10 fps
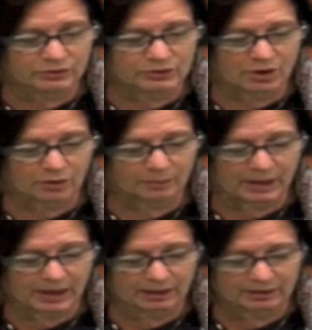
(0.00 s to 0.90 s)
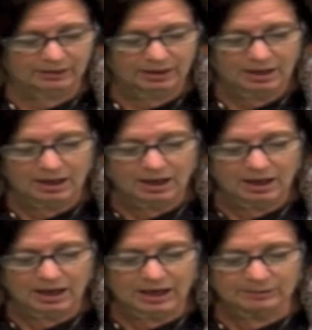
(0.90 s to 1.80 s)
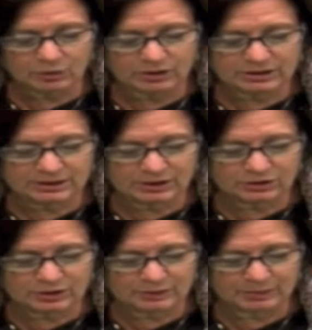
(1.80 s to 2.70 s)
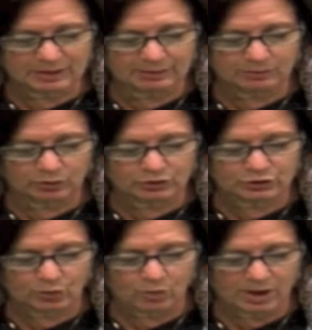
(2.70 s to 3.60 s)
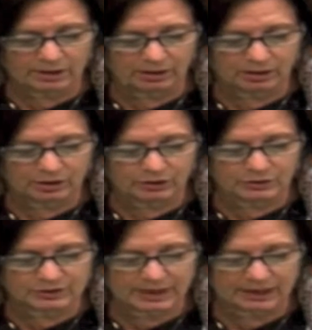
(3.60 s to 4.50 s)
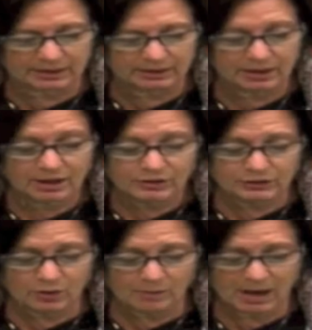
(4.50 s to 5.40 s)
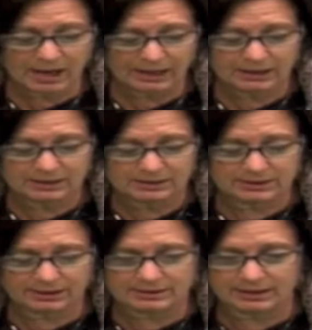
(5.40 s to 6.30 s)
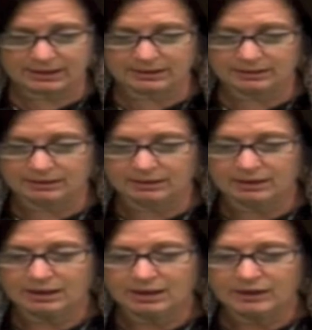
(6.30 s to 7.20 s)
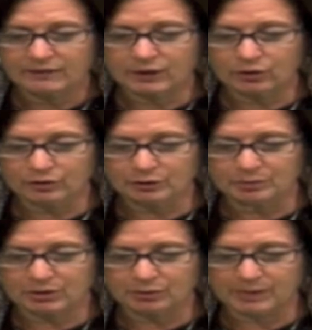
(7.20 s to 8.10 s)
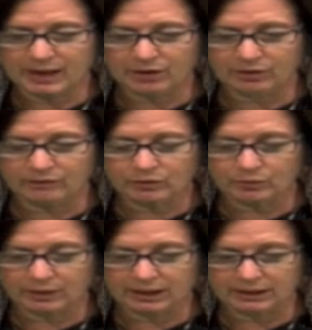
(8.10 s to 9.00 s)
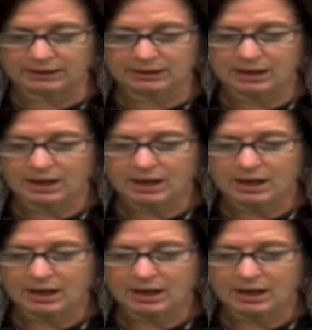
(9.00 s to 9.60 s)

Goose honked back. "I'm going to teach this baby bird to waddle," Goose added. "So am I," Duck said. They heard the pitter-patter of the rain.